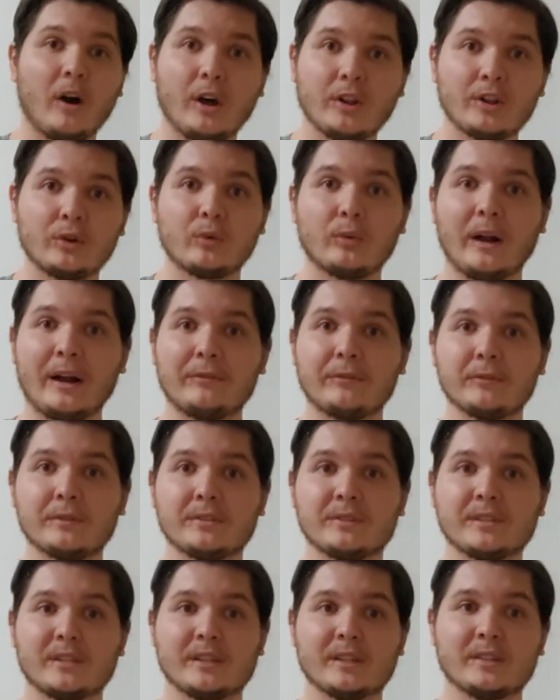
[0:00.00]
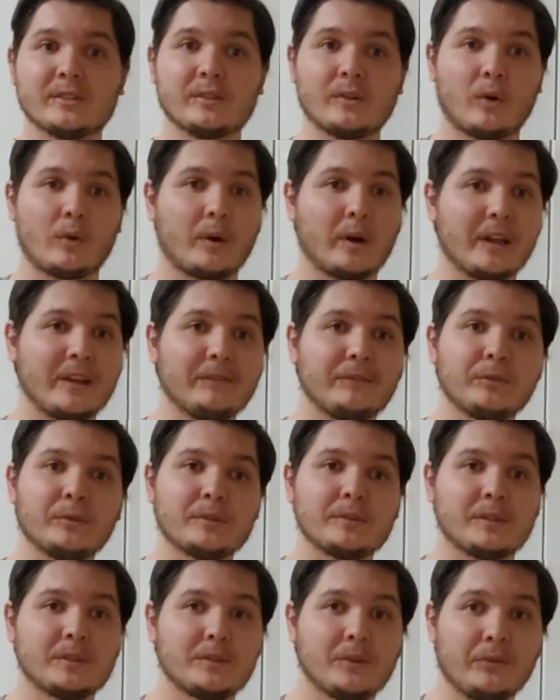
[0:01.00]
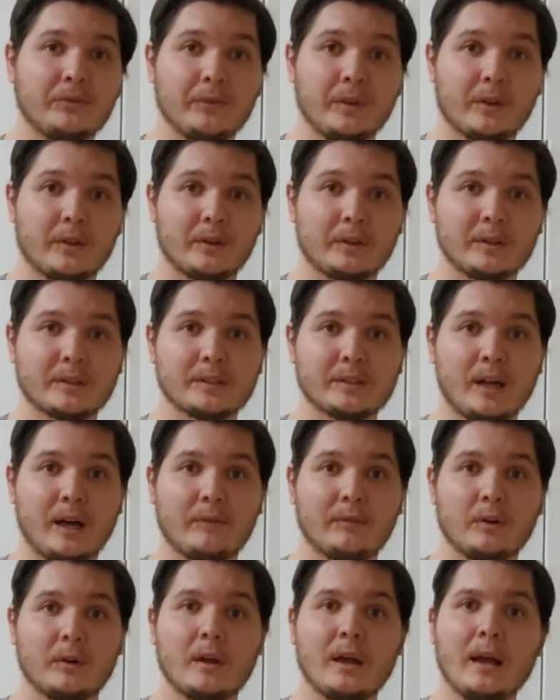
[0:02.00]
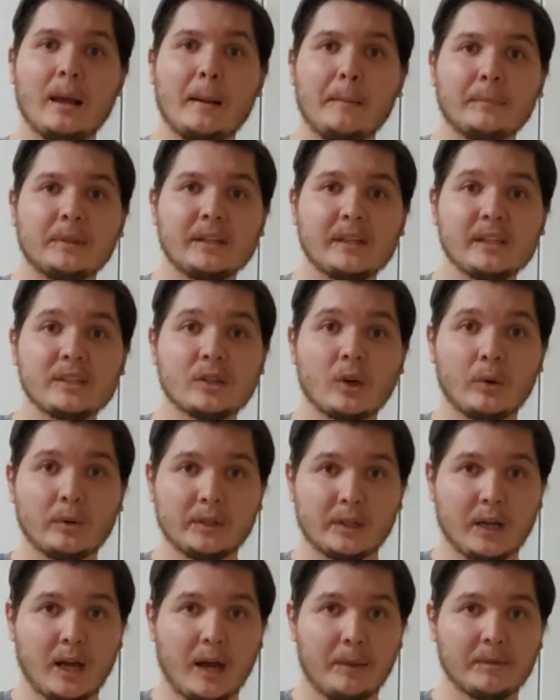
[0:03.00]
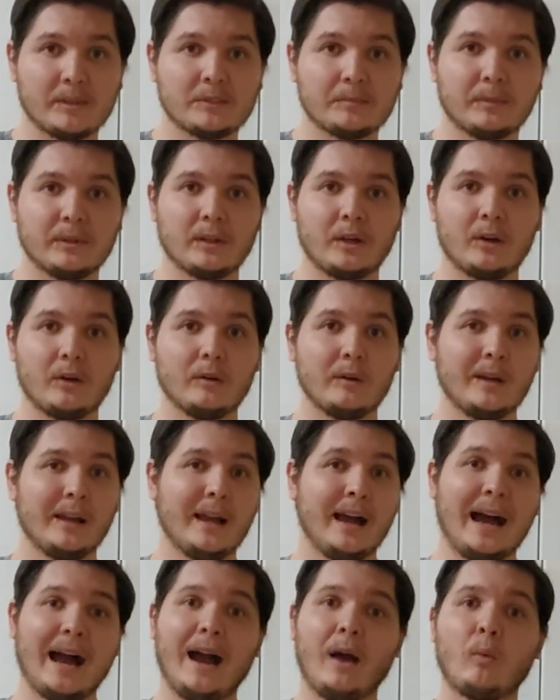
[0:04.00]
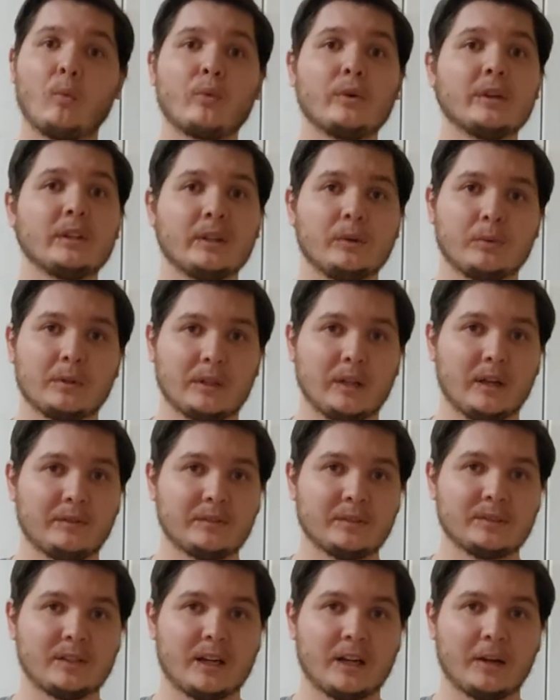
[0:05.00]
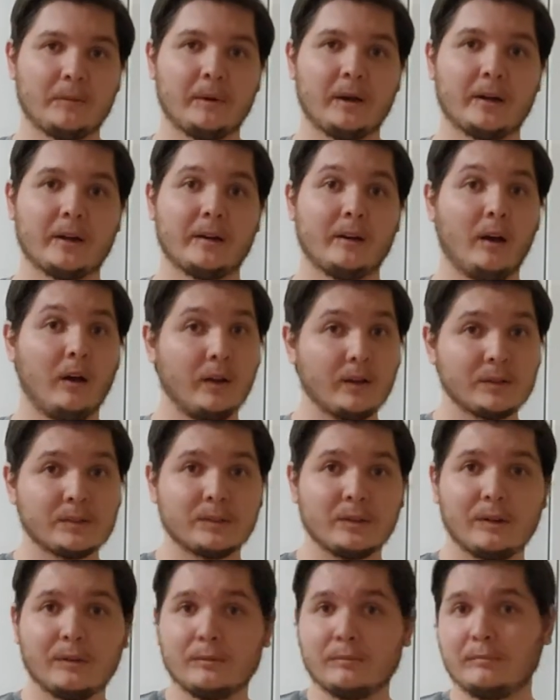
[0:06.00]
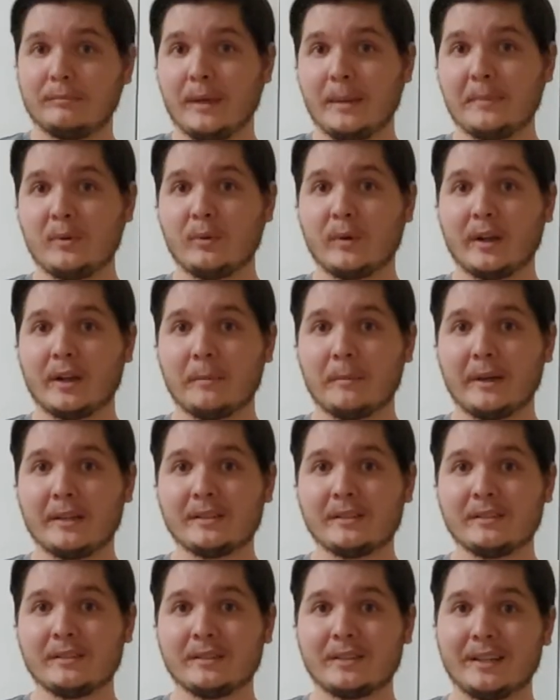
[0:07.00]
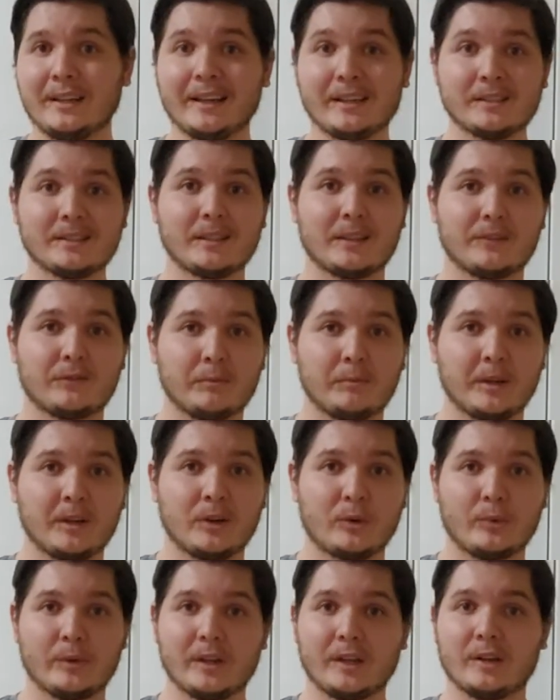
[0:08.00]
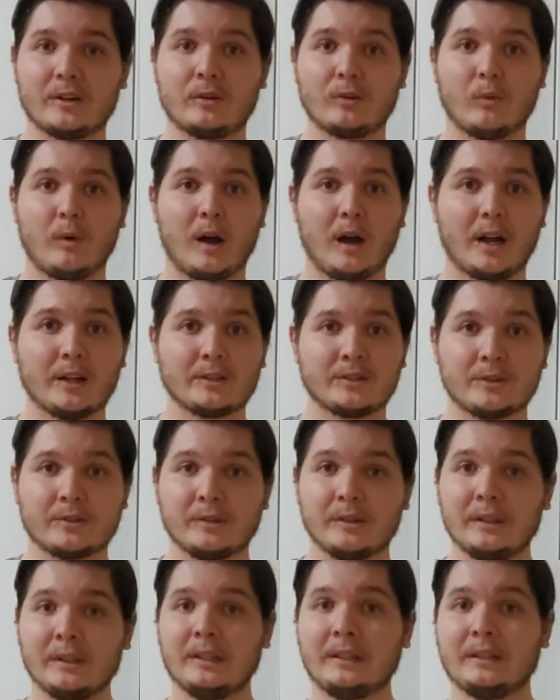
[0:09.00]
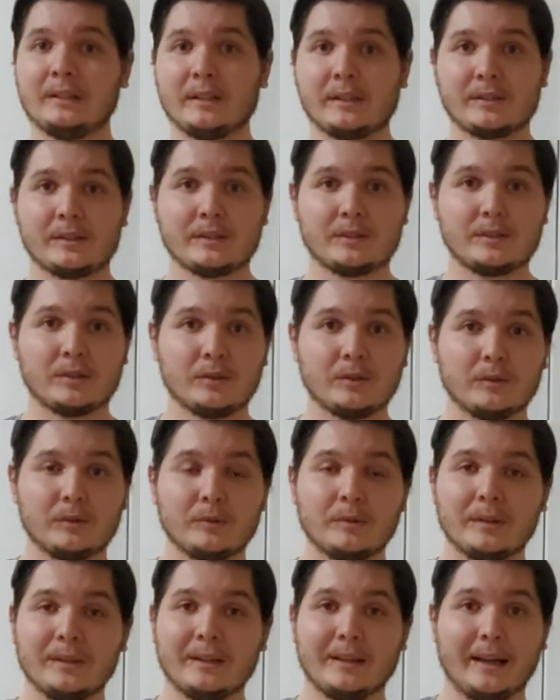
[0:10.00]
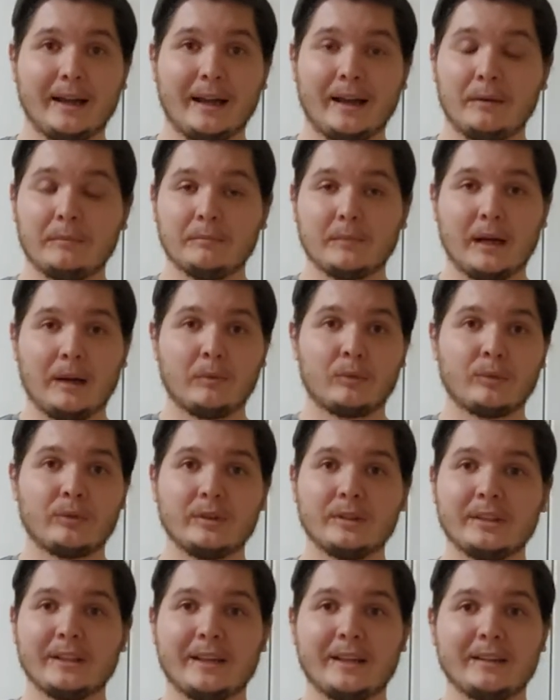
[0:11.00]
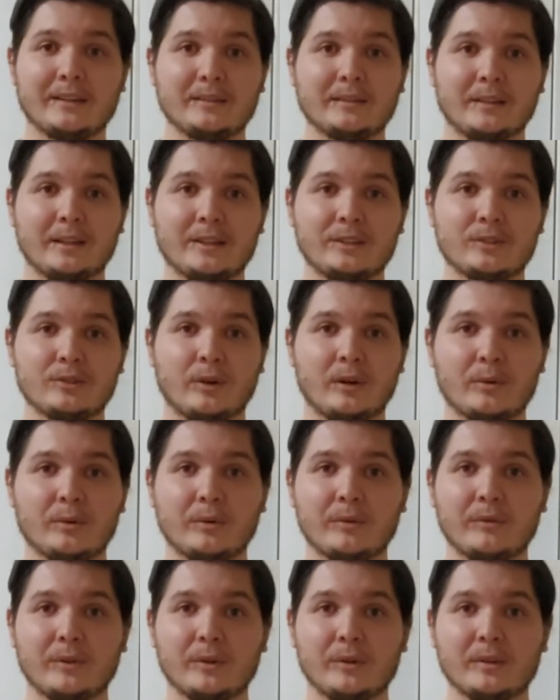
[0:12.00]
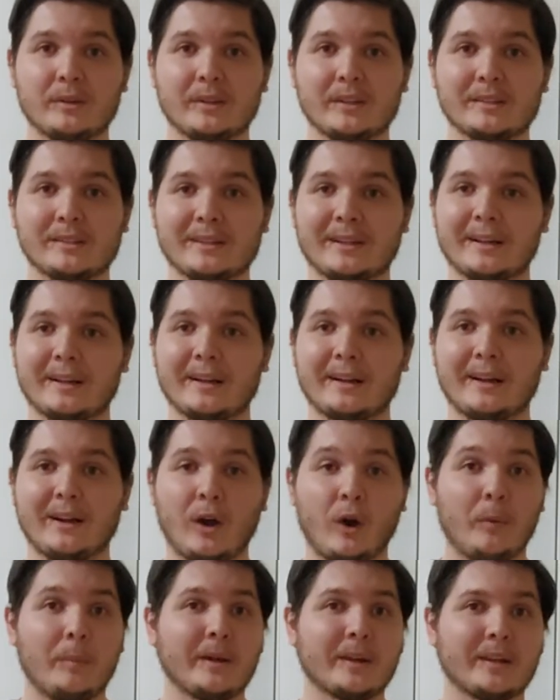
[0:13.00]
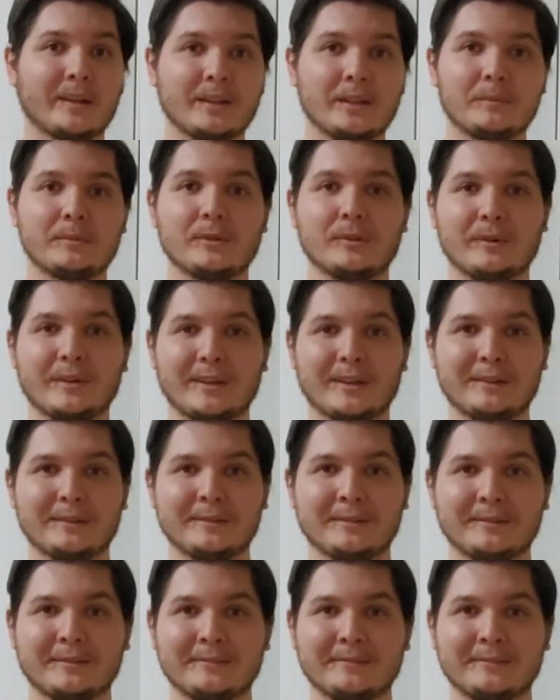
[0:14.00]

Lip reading: other references or influences you feel on in this novel, please go in the comments below. I really would love to talk about it. Also, maybe recommend the next thing for me to read or watch or listen to. I really enjoyed reviewing this, and I hope I can keep doing it.